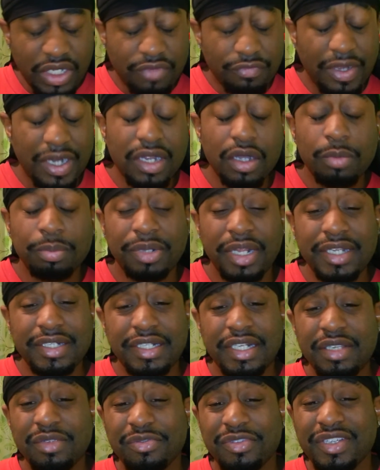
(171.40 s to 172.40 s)
I go
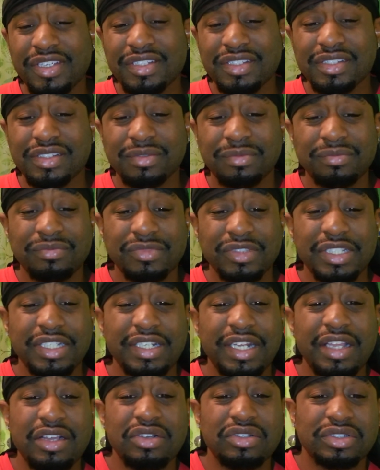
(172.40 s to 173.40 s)
play defense,
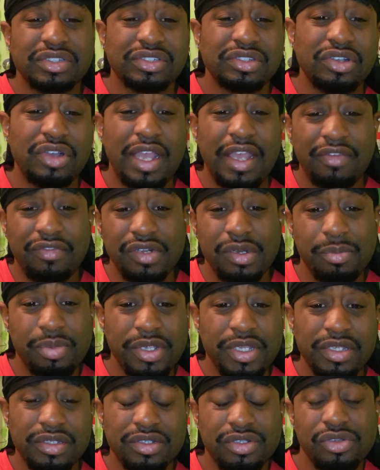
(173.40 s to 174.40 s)
then they're gonna start having
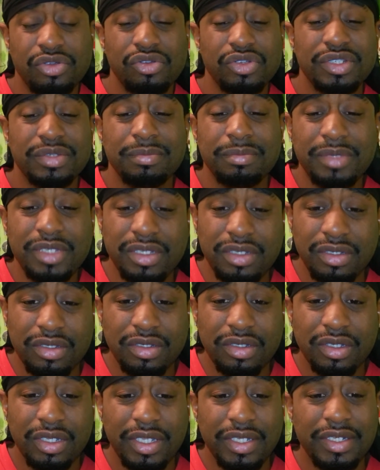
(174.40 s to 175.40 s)
opinions towards
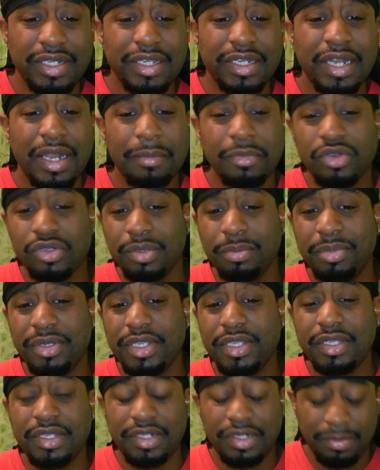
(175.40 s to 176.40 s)
me, and then I'm gonna
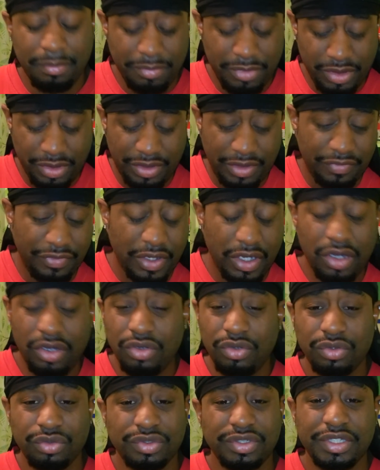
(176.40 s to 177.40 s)
be in the middle of the
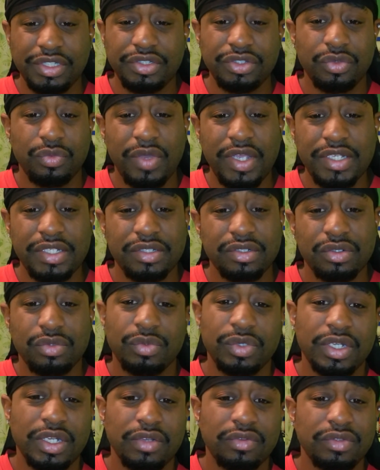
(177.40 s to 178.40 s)
whole situation or
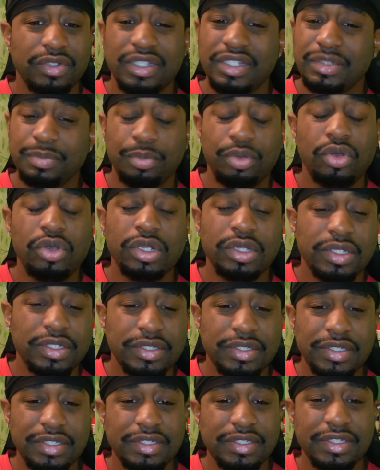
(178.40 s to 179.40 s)
whatever. It's
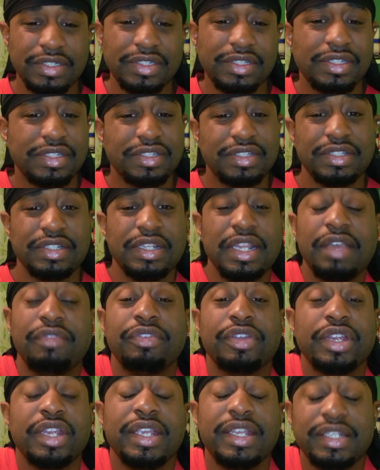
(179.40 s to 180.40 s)
pointless. It's it's it's
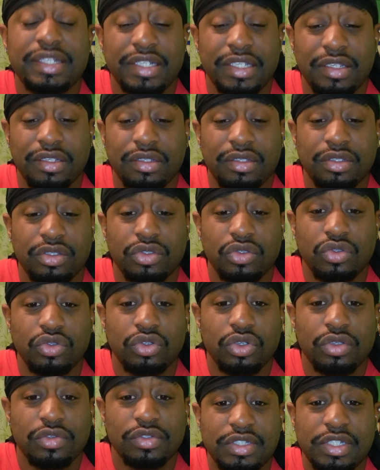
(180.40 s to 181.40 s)
never ending. You
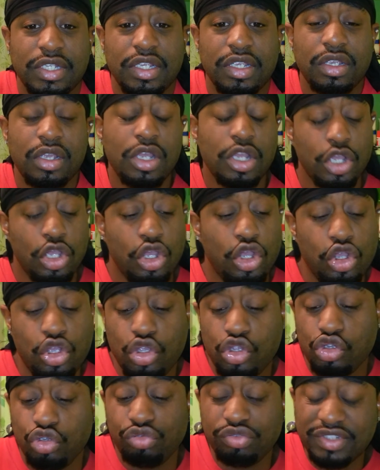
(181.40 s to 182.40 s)
know saying?
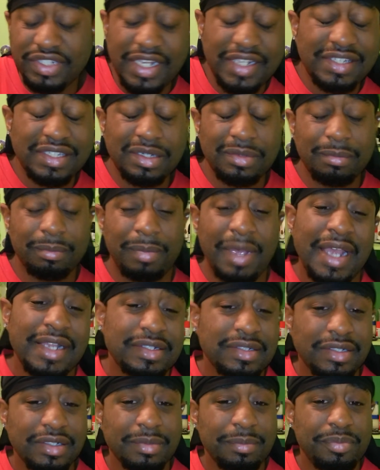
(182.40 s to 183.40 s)
You say something
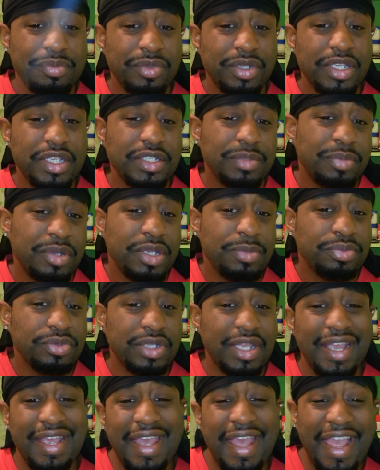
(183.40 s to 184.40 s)
back to the, these people
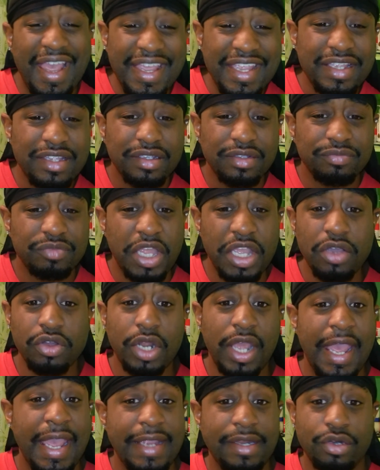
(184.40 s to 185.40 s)
that hate, they're
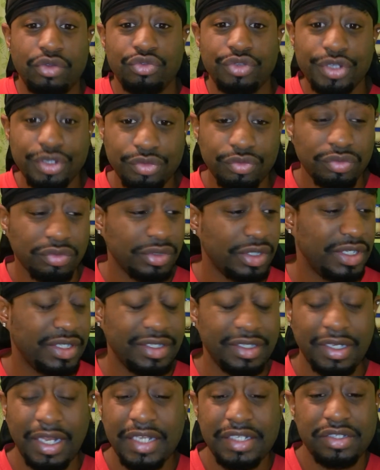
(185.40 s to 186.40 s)
gonna hate on you, and
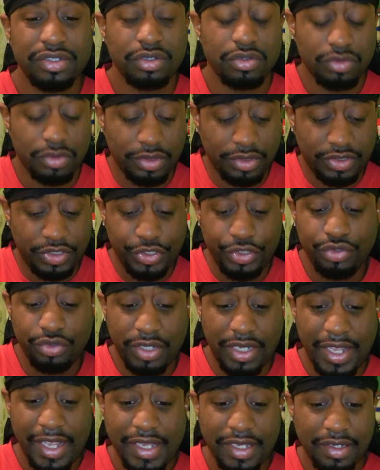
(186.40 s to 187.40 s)
then they just gonna continue
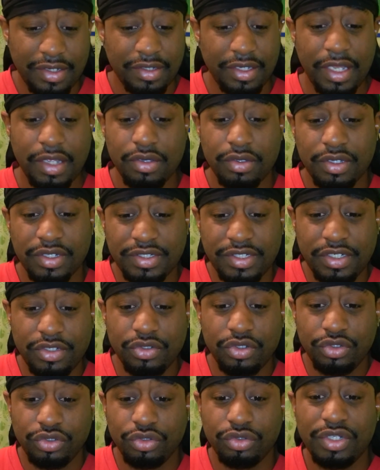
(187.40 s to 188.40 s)
to hate, and they're gonna
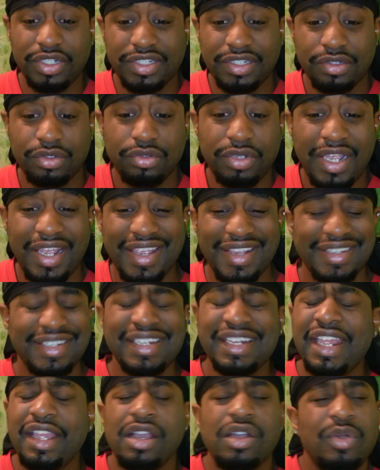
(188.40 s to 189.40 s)
continue to do this and do that, and
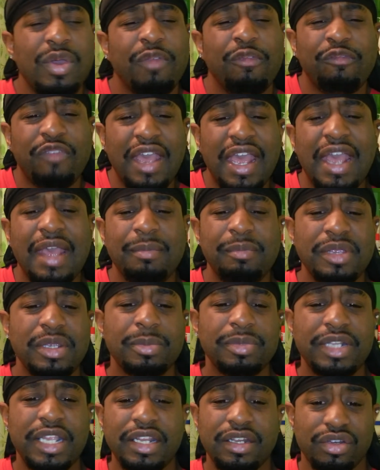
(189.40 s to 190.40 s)
then they go and find
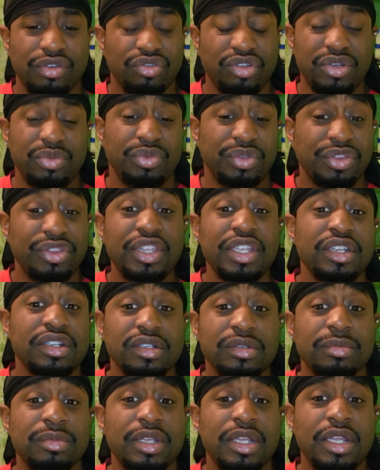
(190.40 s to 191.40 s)
people that agree with
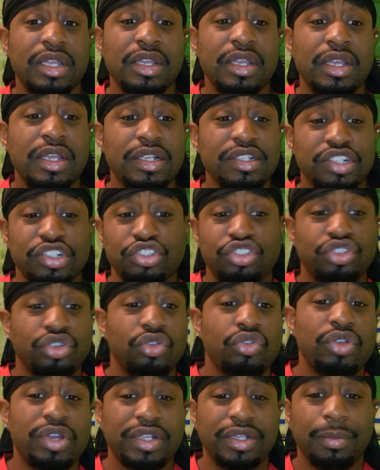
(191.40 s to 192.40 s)
them to
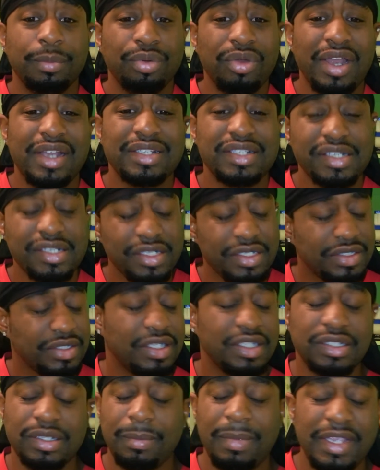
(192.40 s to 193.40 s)
join the process.
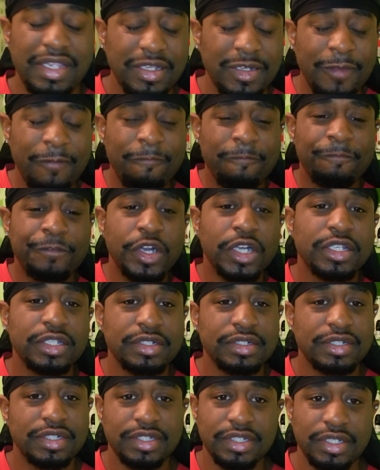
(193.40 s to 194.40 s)
Doesn't make any
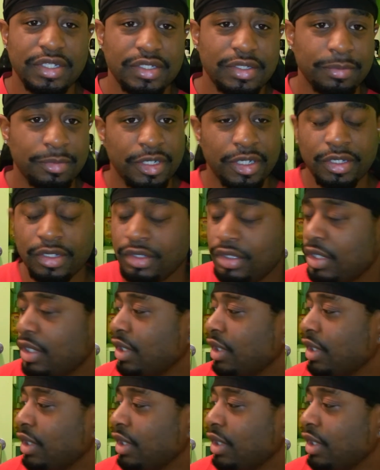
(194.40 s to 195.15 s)
fucking sense, man.